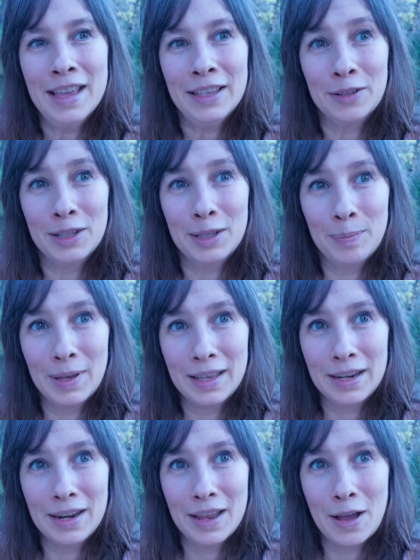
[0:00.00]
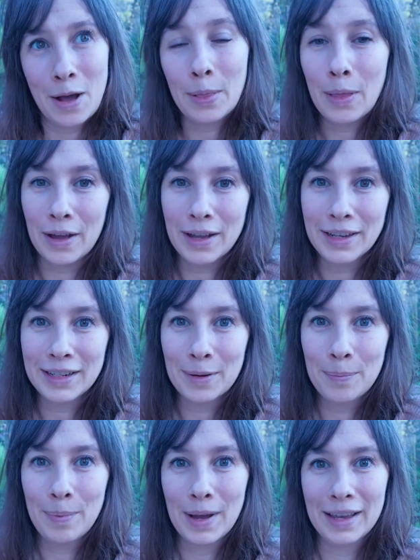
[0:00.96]
So it's been a lot,
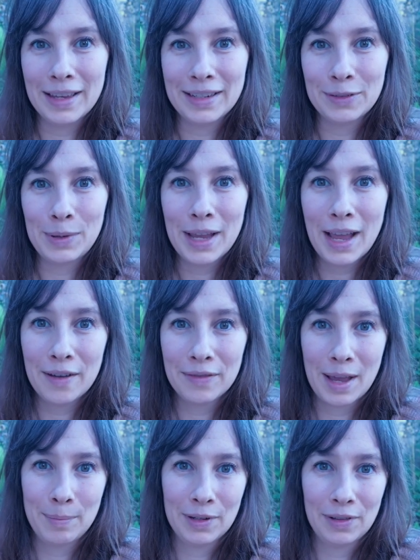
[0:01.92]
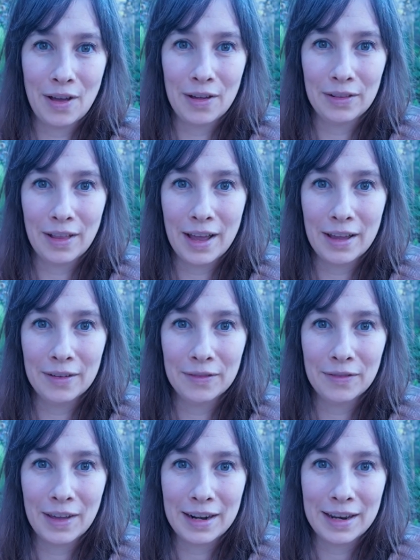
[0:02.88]
but we have kept a lot
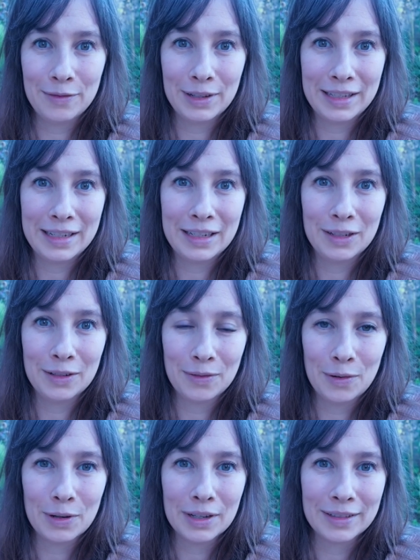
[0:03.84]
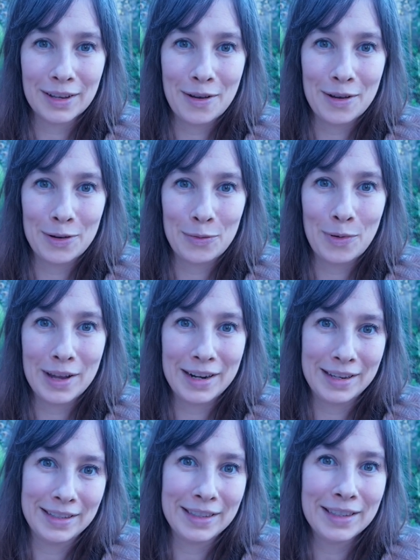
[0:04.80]
alive, and I really need to focus on what
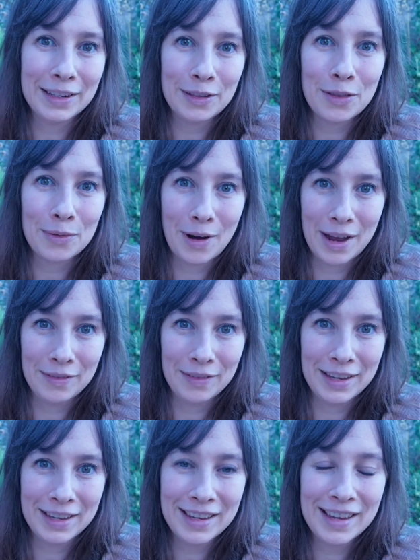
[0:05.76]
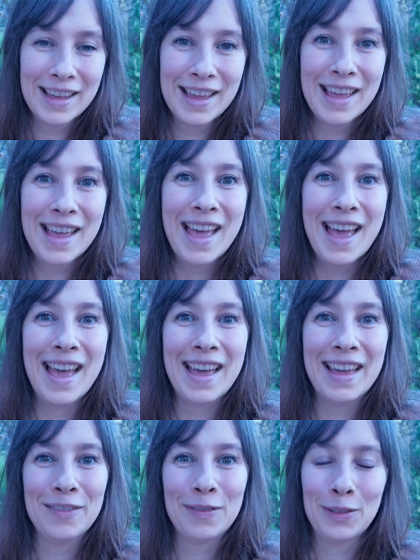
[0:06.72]
is still thriving
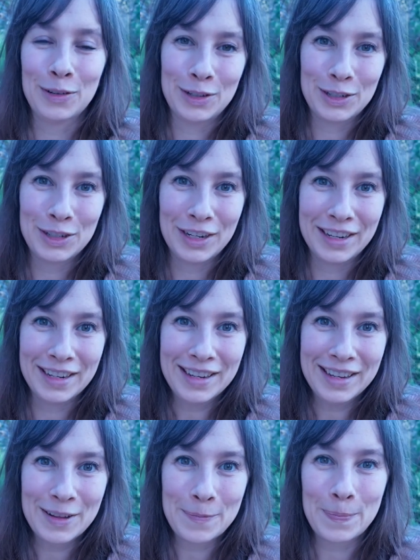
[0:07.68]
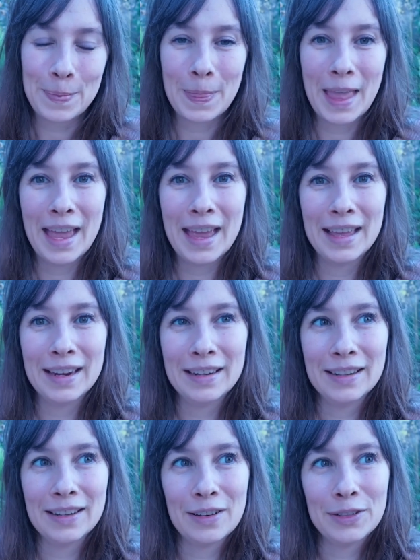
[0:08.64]
and flourishing,
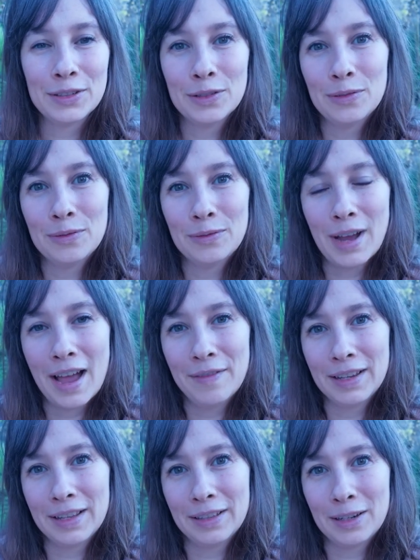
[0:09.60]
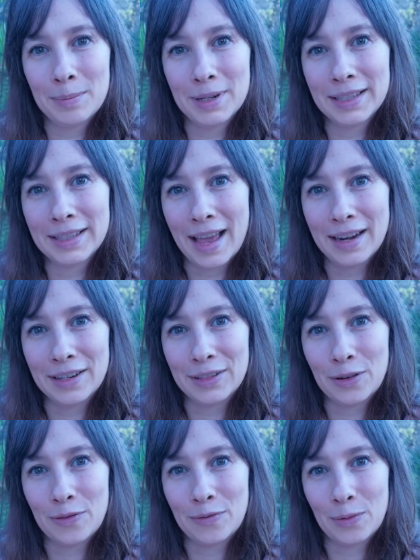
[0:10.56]
and also having a little bit of
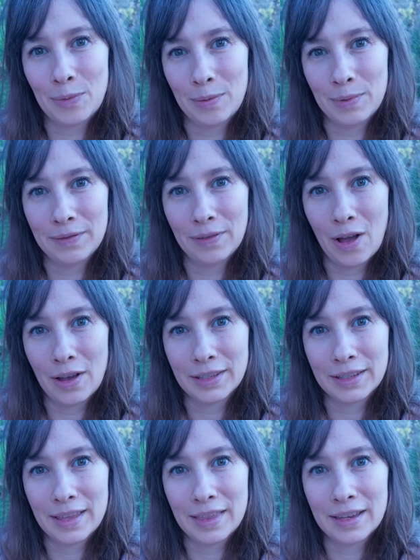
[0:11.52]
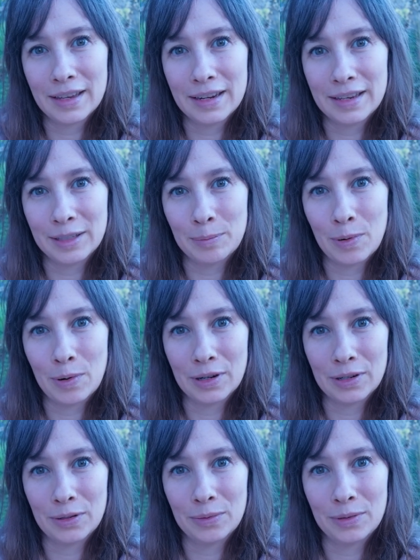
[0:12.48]
sadness over what we've lost. I think it is
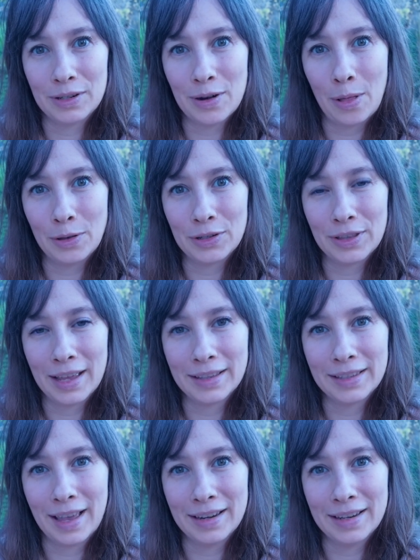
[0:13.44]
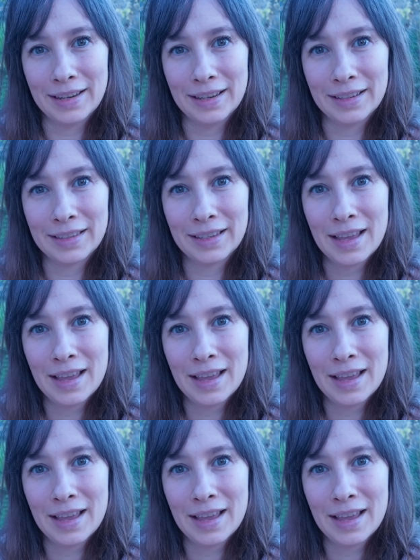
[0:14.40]
important to acknowledge that sadness.